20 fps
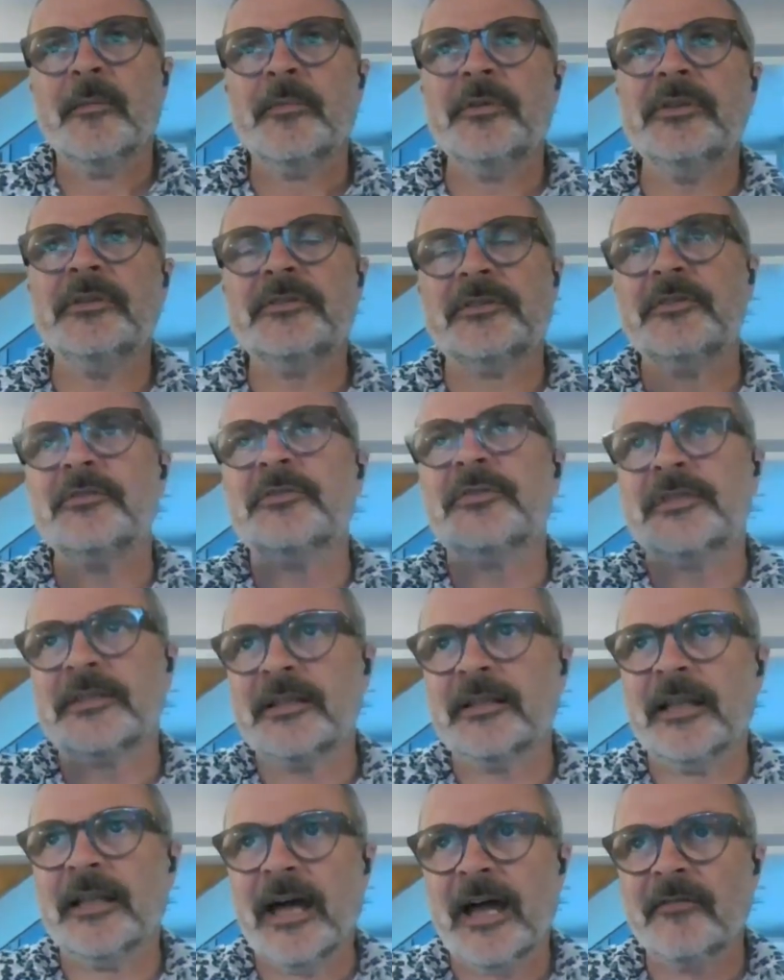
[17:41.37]
but you do
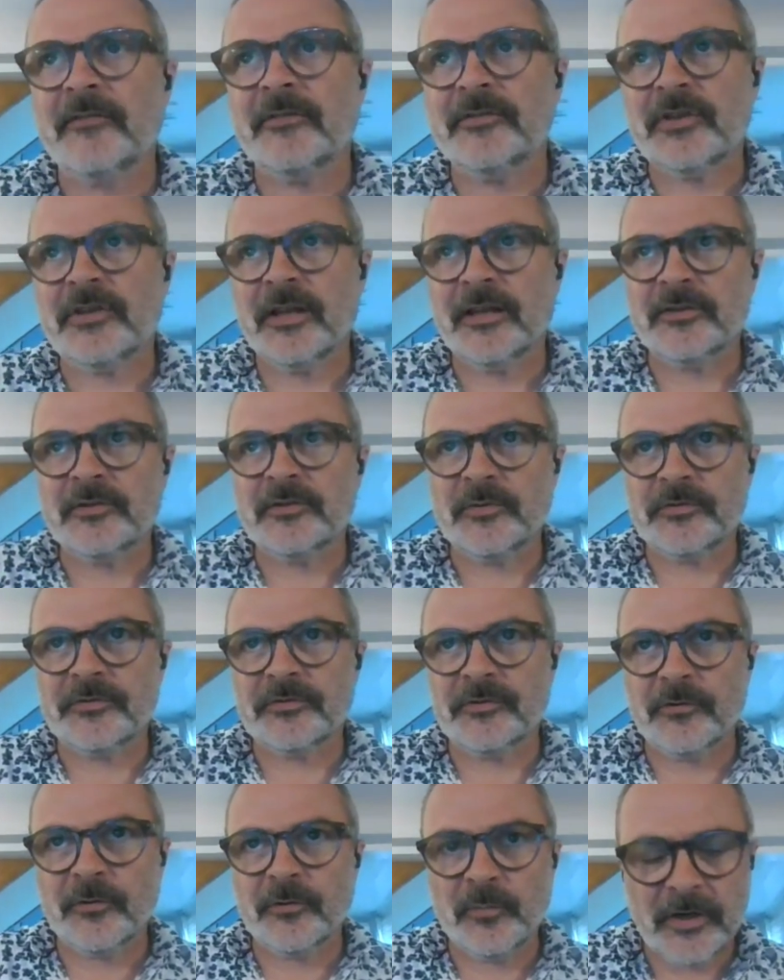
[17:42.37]
still have a challenge
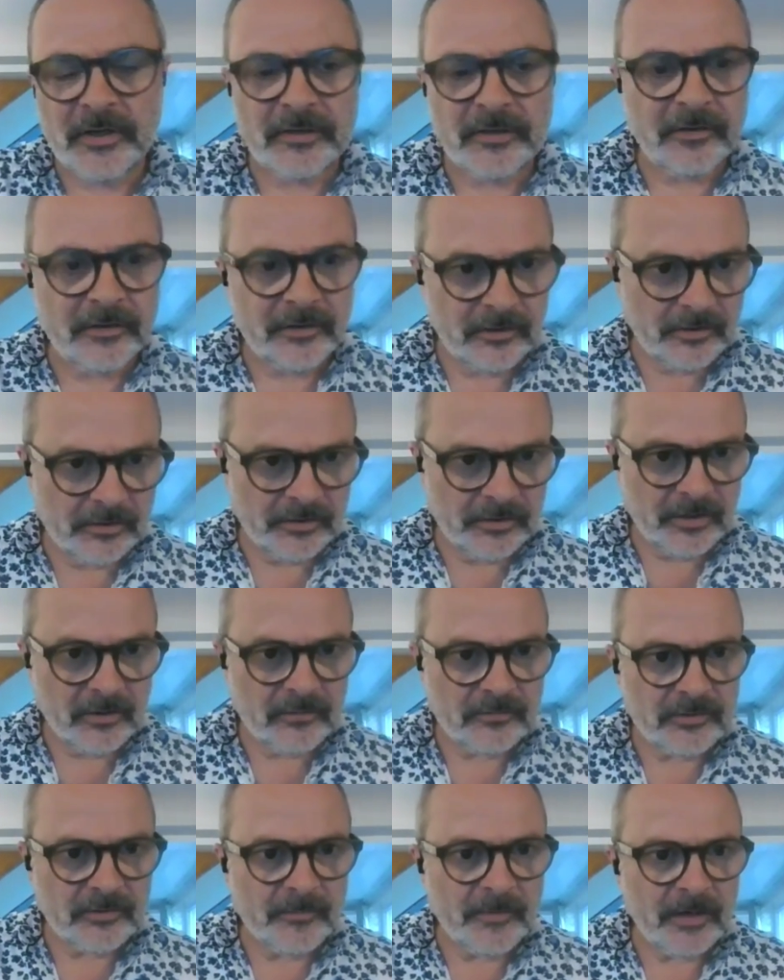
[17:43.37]
with sort of the way that you're going to
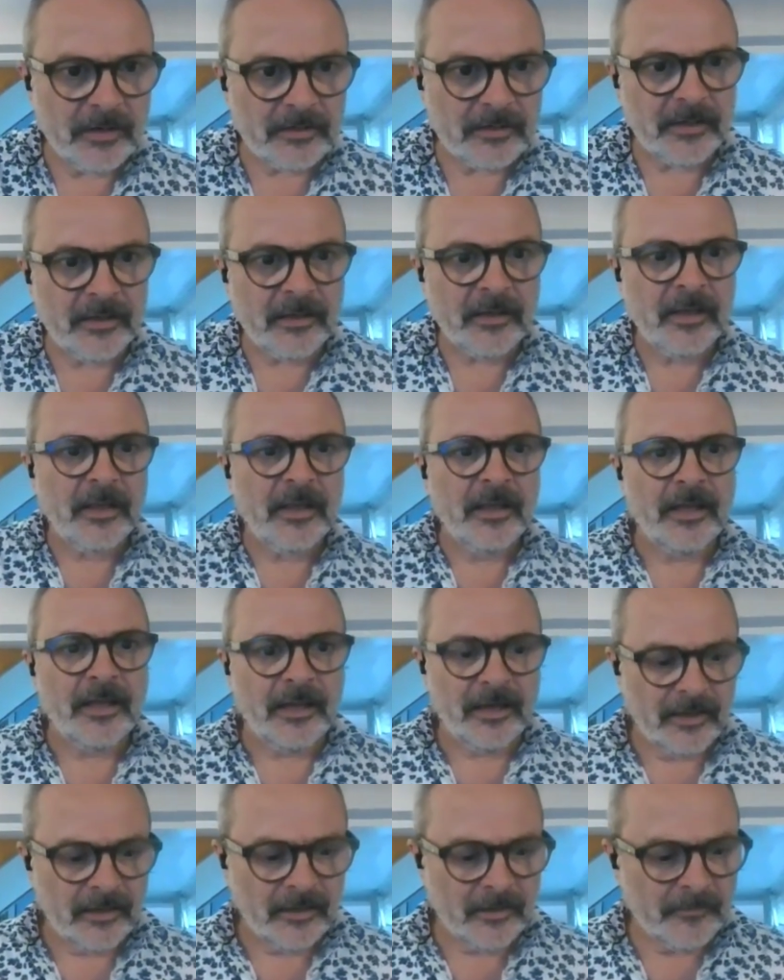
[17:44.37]
go to market.
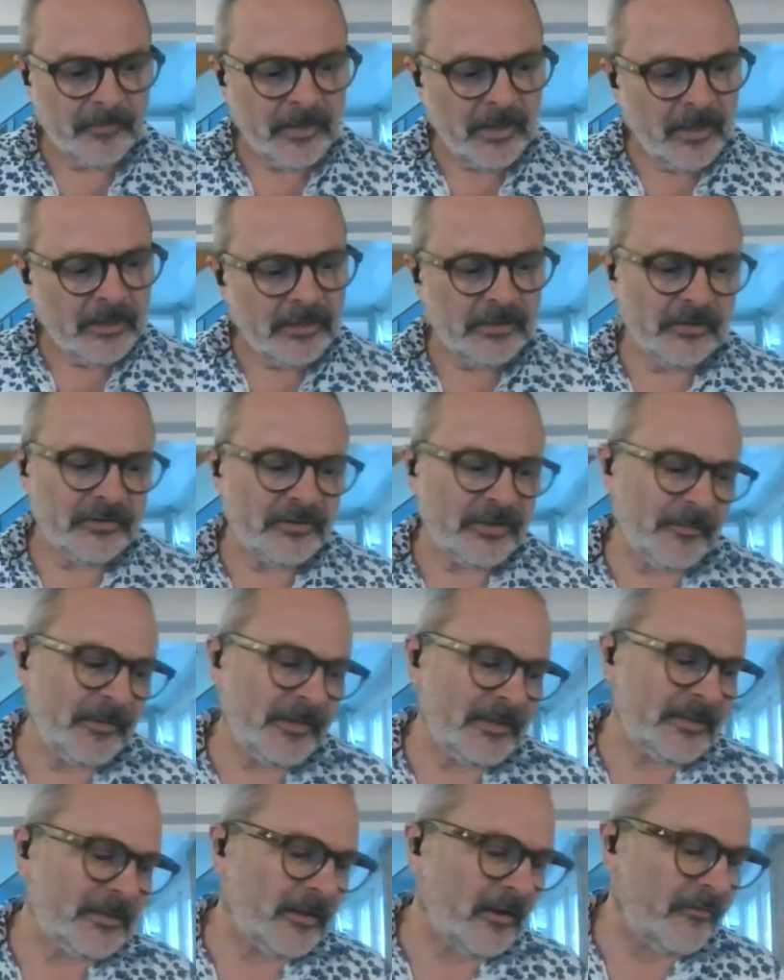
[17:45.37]
You know, some
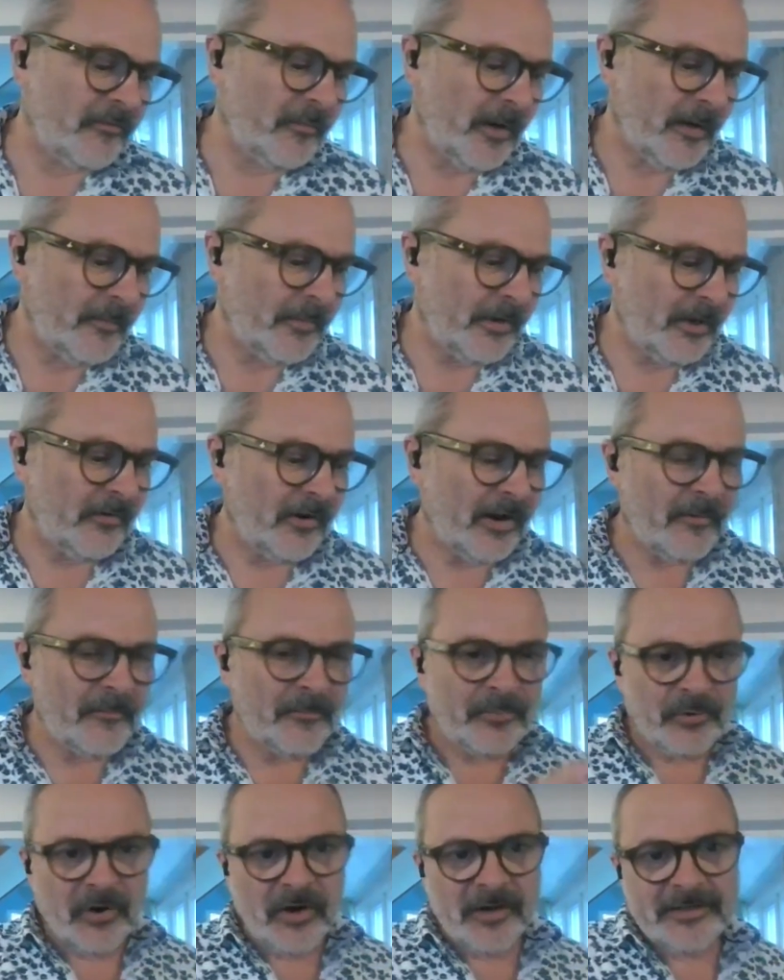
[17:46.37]
of the stuff might be
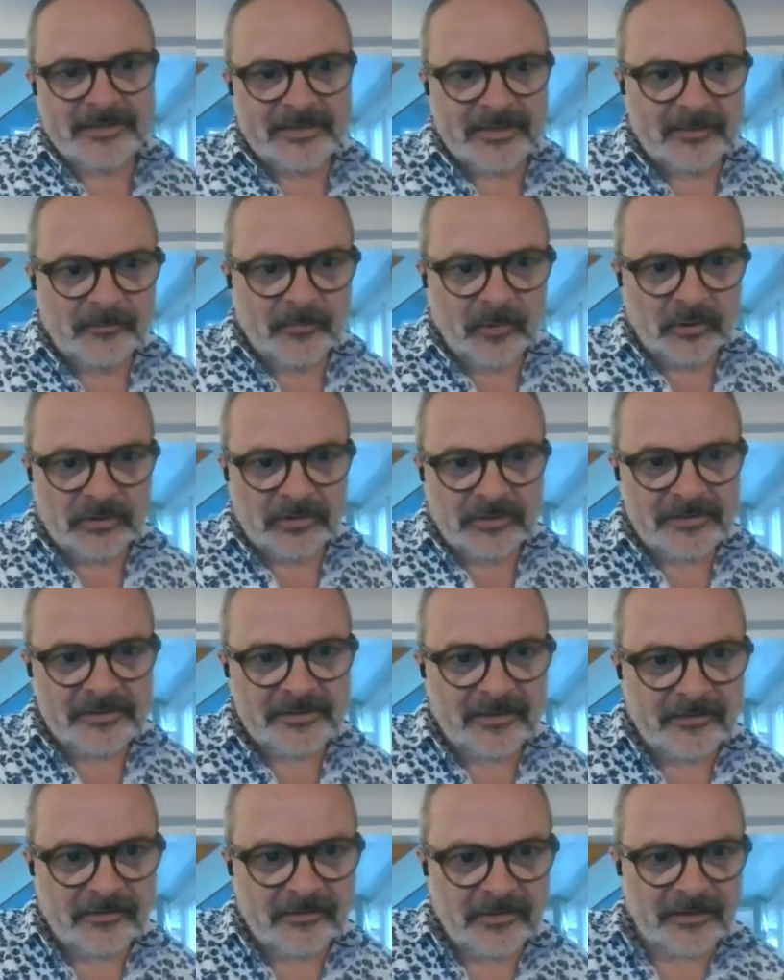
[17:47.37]
around pricing
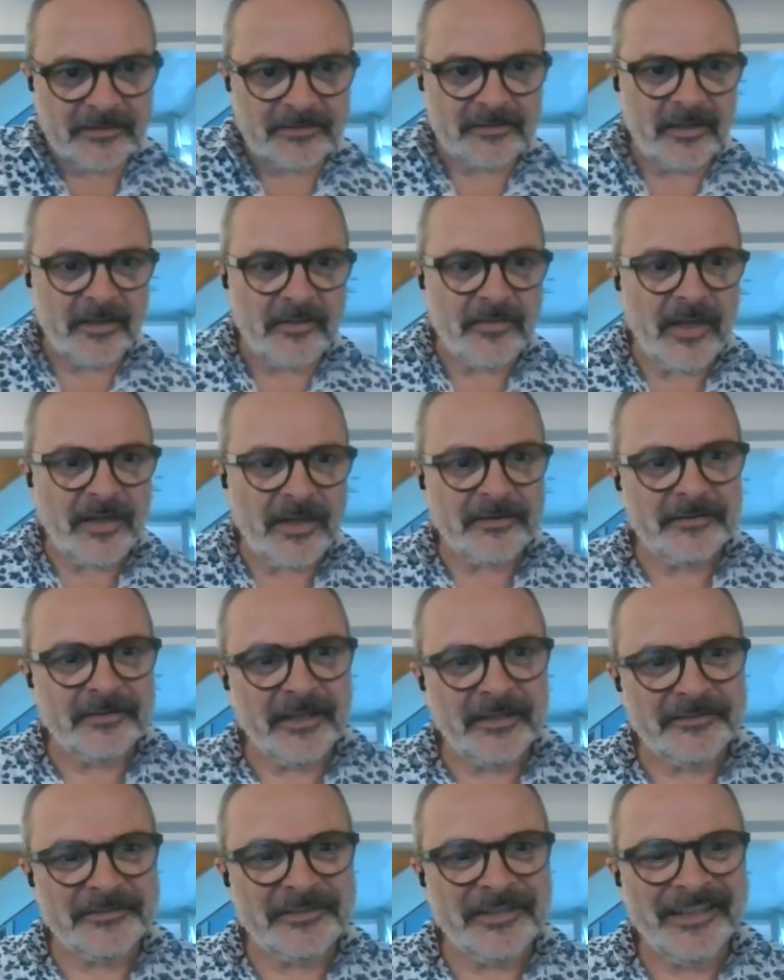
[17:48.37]
models and things like that,
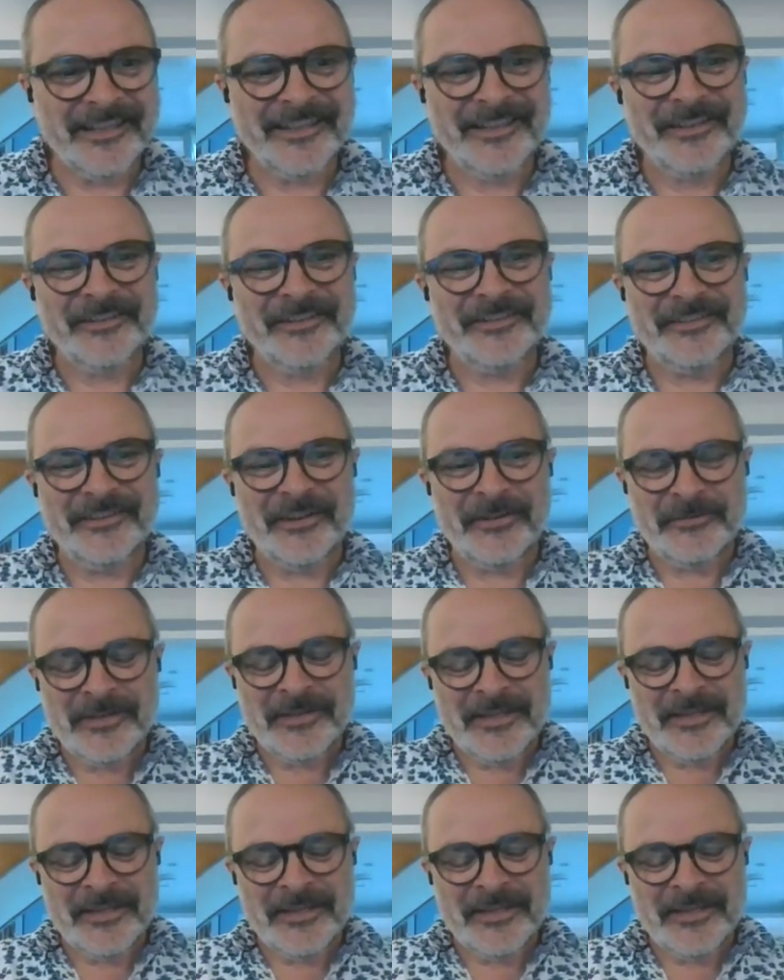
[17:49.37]
and you know.